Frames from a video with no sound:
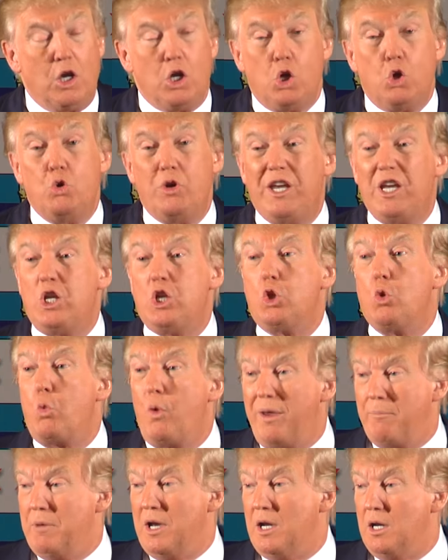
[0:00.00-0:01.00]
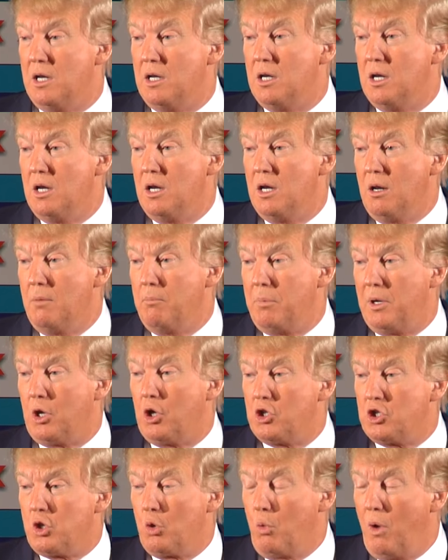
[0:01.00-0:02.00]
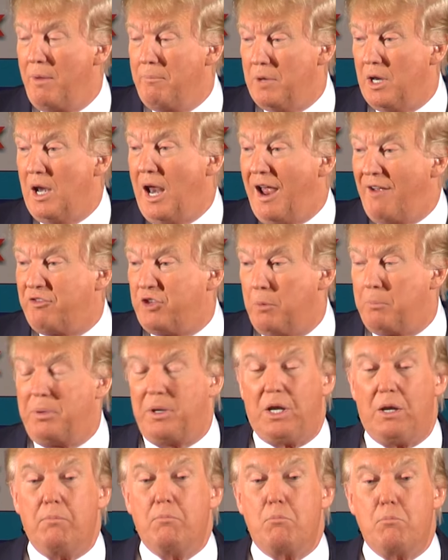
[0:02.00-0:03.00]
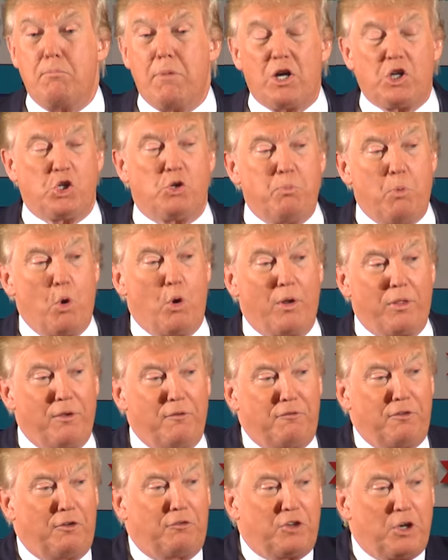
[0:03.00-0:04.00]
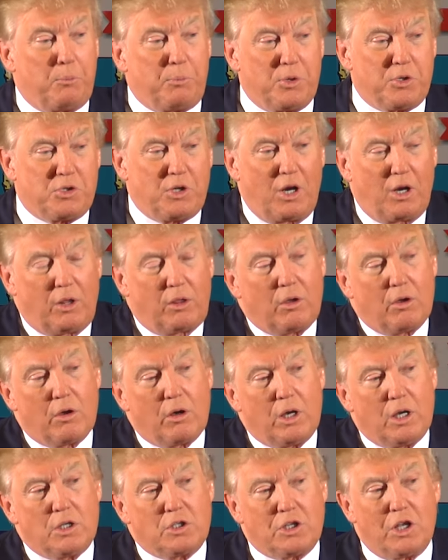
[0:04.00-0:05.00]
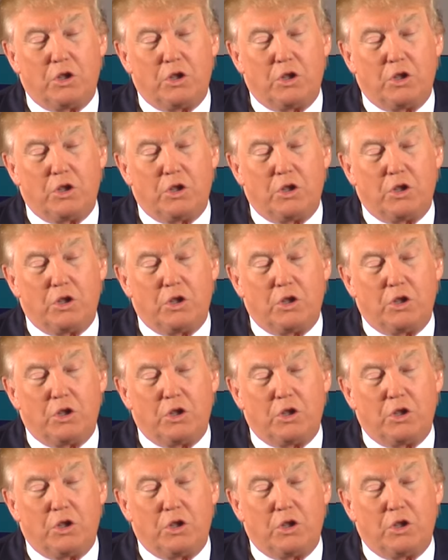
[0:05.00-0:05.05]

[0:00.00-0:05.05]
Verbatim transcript: you need the women because the women have to be much more than 50% of the audience.